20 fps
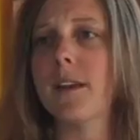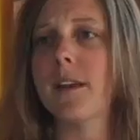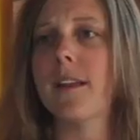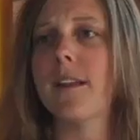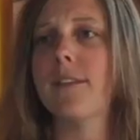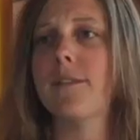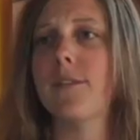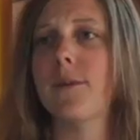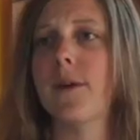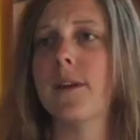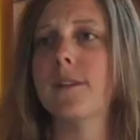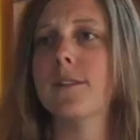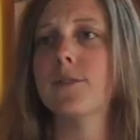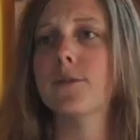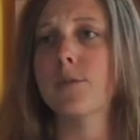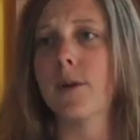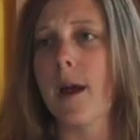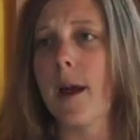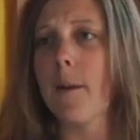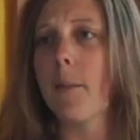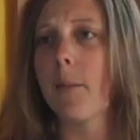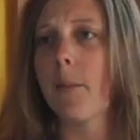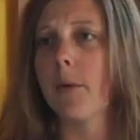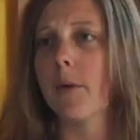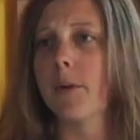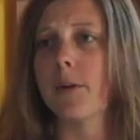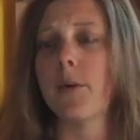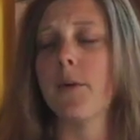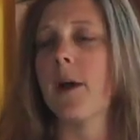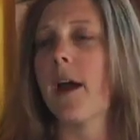get if you had strep
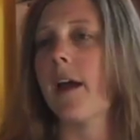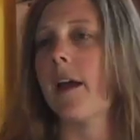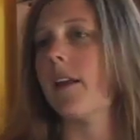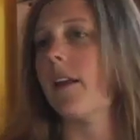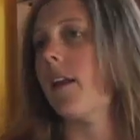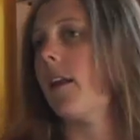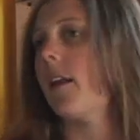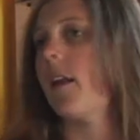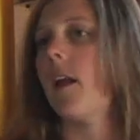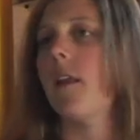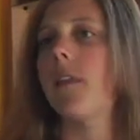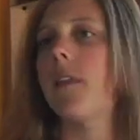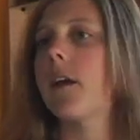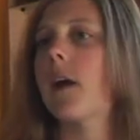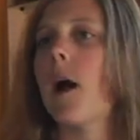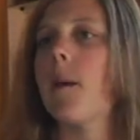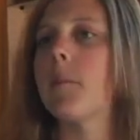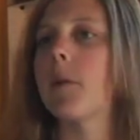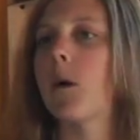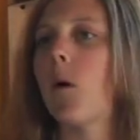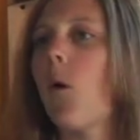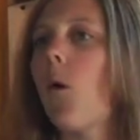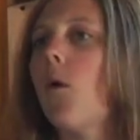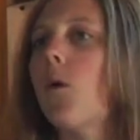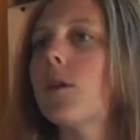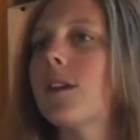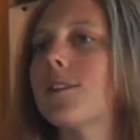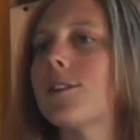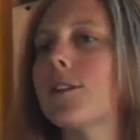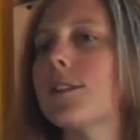or you had the common
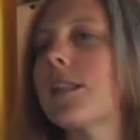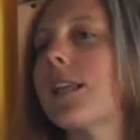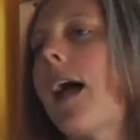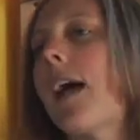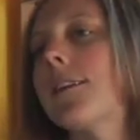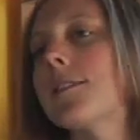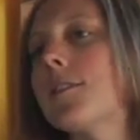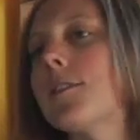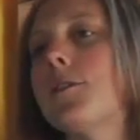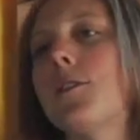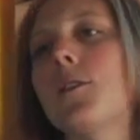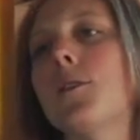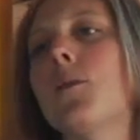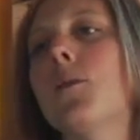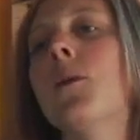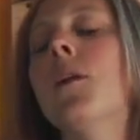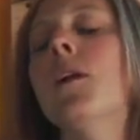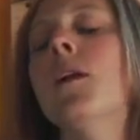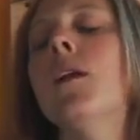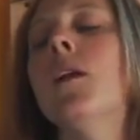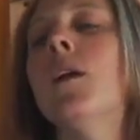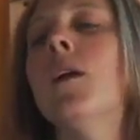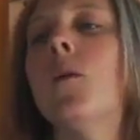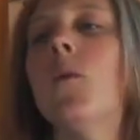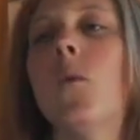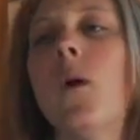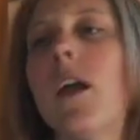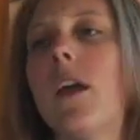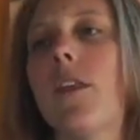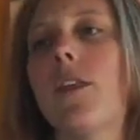cold. It just has to do
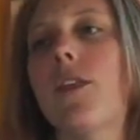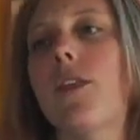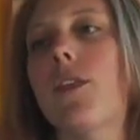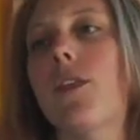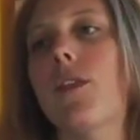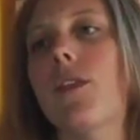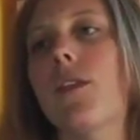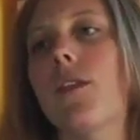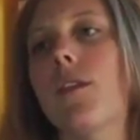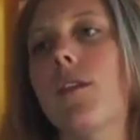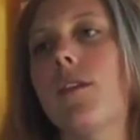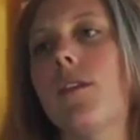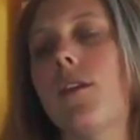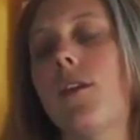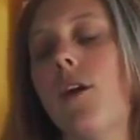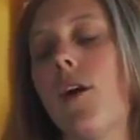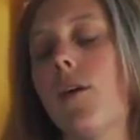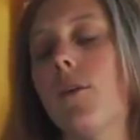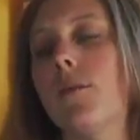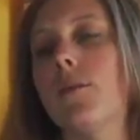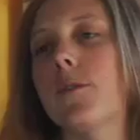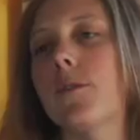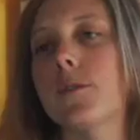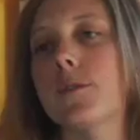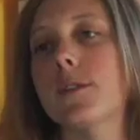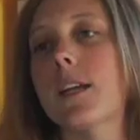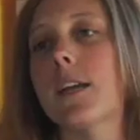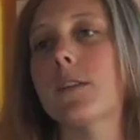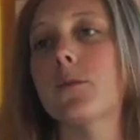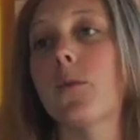with, you know, your
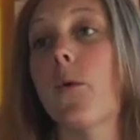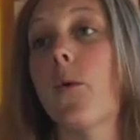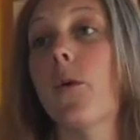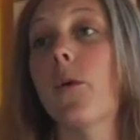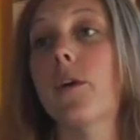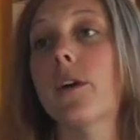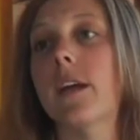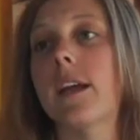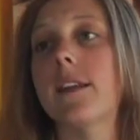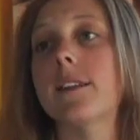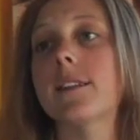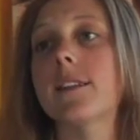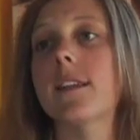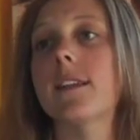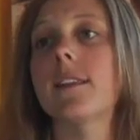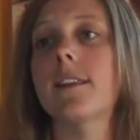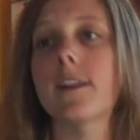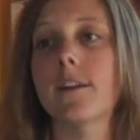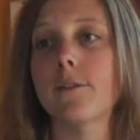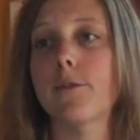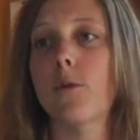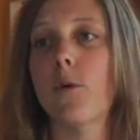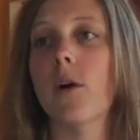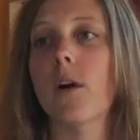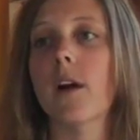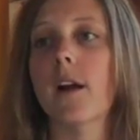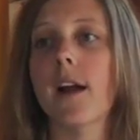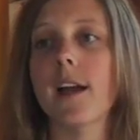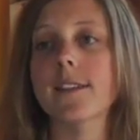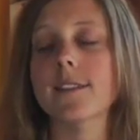sexual organs and
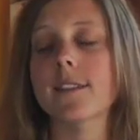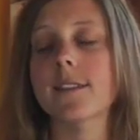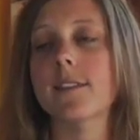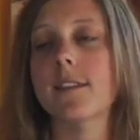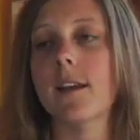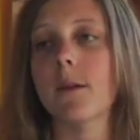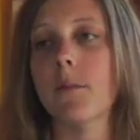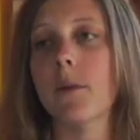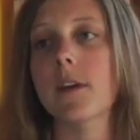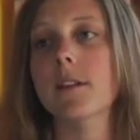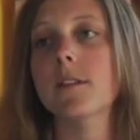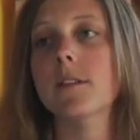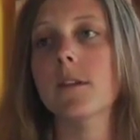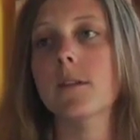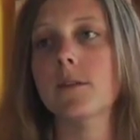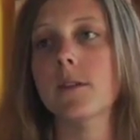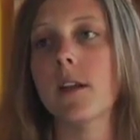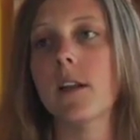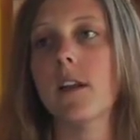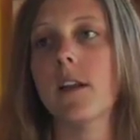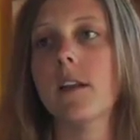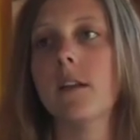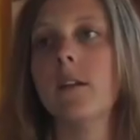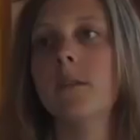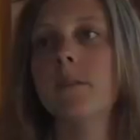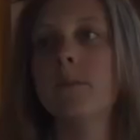therefore has a stigma associated.